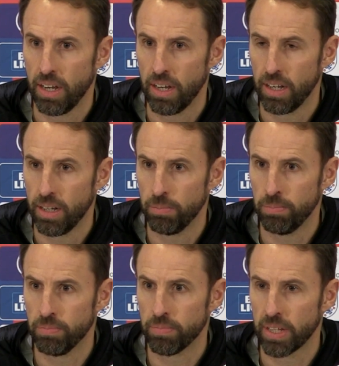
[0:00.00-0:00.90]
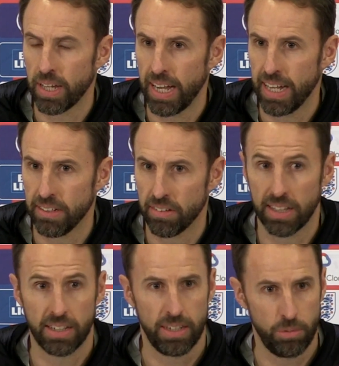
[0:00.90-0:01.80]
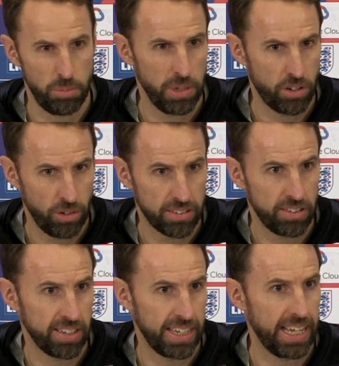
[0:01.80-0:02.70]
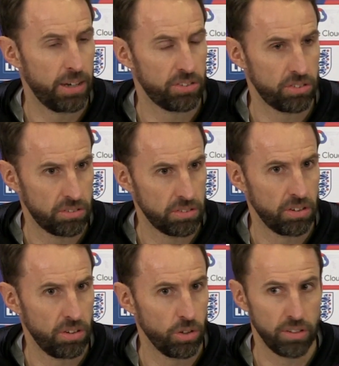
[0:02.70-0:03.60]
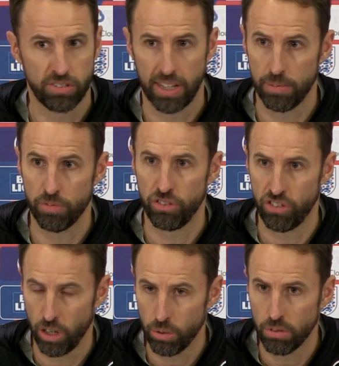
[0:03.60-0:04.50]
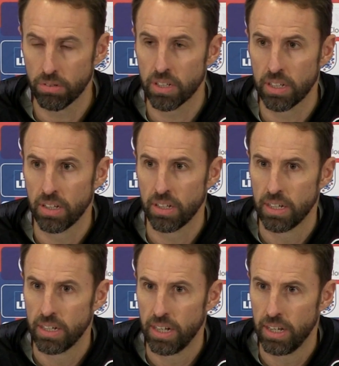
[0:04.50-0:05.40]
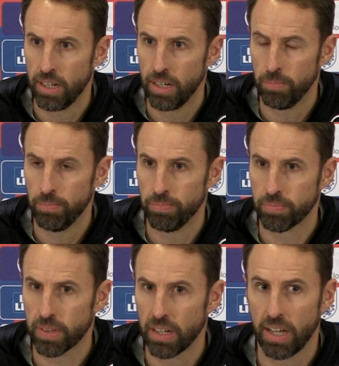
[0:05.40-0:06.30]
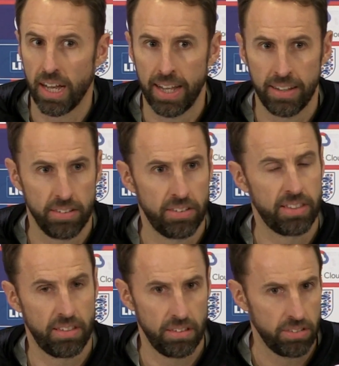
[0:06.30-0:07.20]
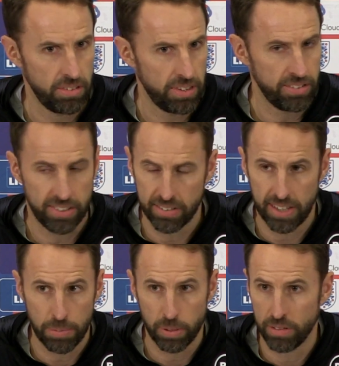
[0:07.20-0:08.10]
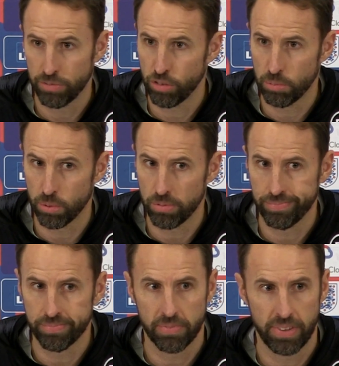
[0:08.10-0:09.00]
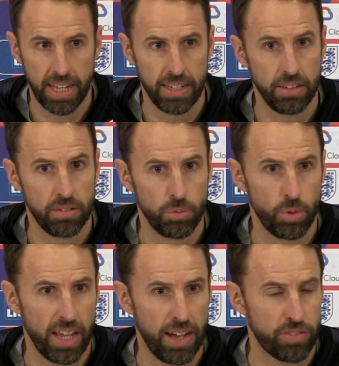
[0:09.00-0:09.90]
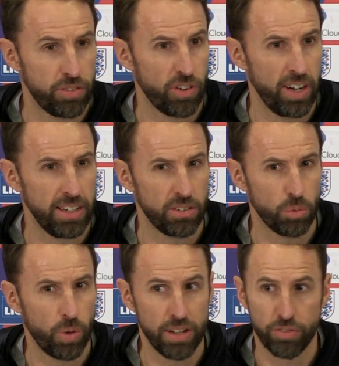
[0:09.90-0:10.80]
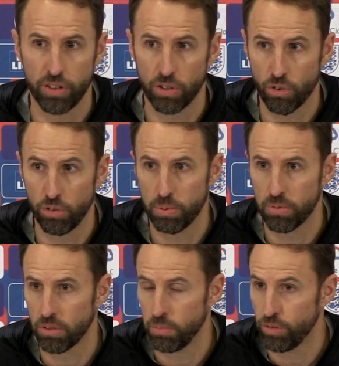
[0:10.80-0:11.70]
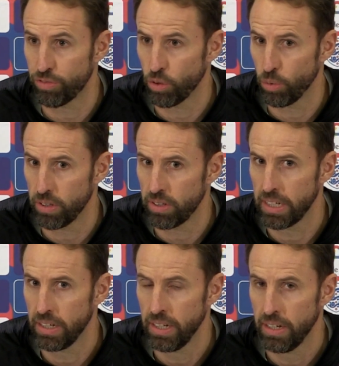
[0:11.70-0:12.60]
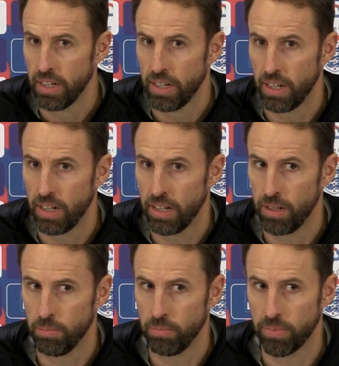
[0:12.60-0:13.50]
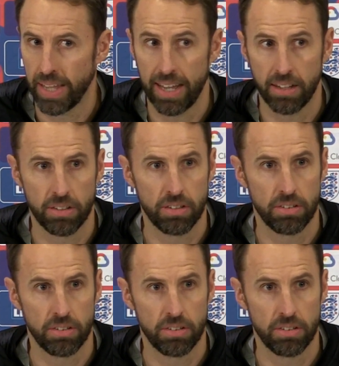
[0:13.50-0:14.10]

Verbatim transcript: um, and it would be correct to say that's not the same for Joe. Um, and these things happen in football. Then what you have to find is a way for the group to move forward. Um, that